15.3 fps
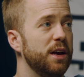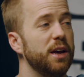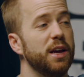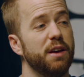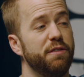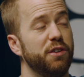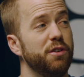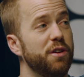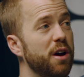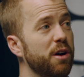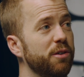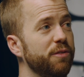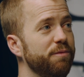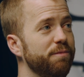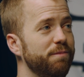If you
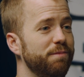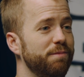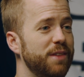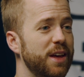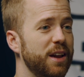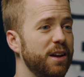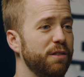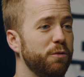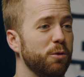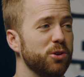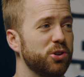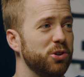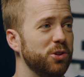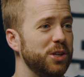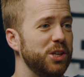don't, then
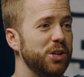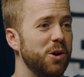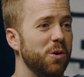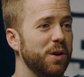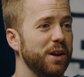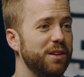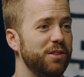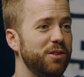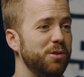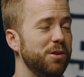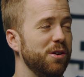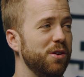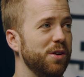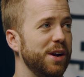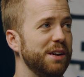unfortunately you don't get to do
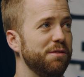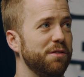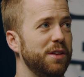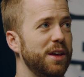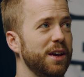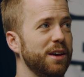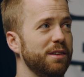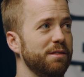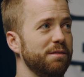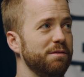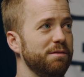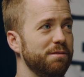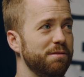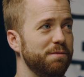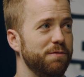your creative thing
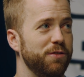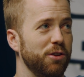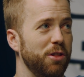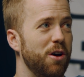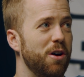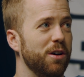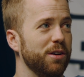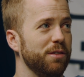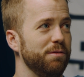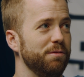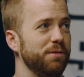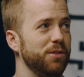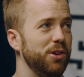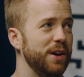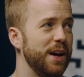for long.
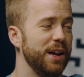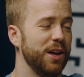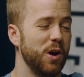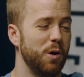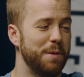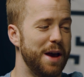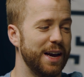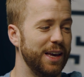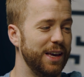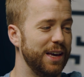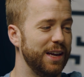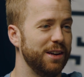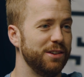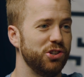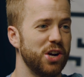You got to go back and
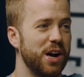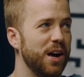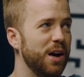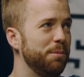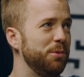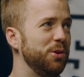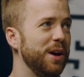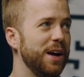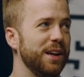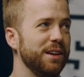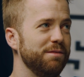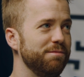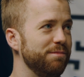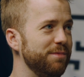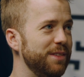get a job. You got
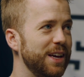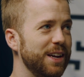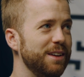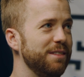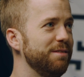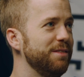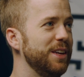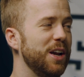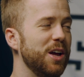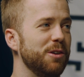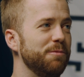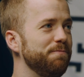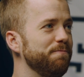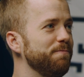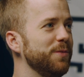to get,
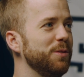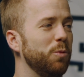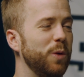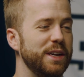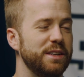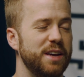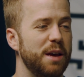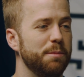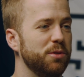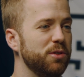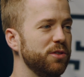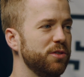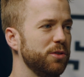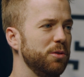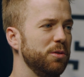wait
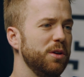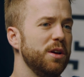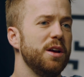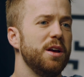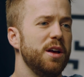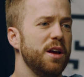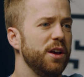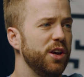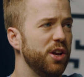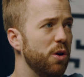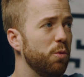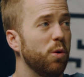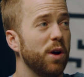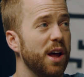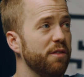tables or,
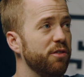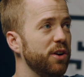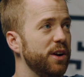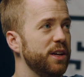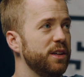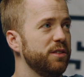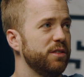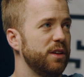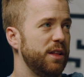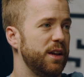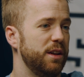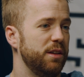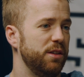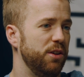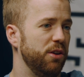whatever it is. And
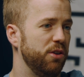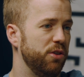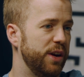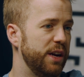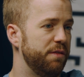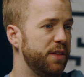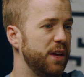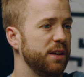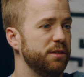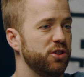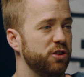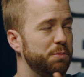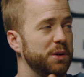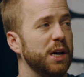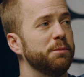then your creative thing
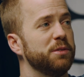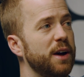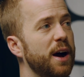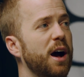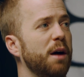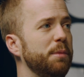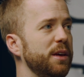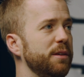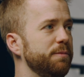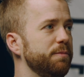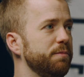just becomes a hobby.